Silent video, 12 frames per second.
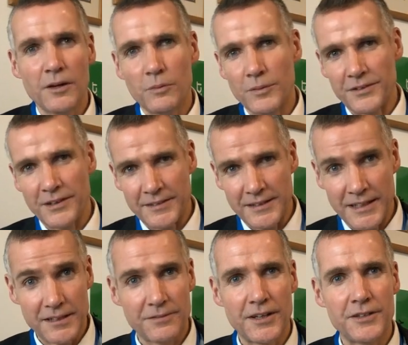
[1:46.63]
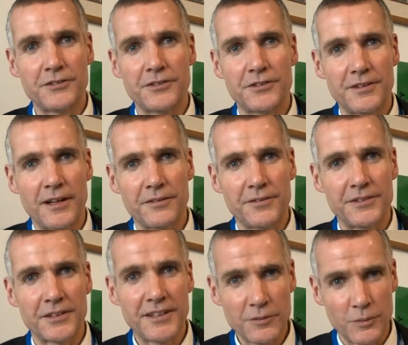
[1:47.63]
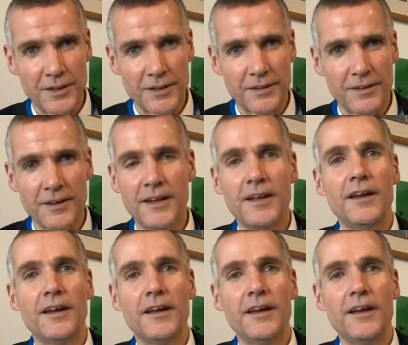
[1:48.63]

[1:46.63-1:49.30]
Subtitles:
which identifies yourself as a key worker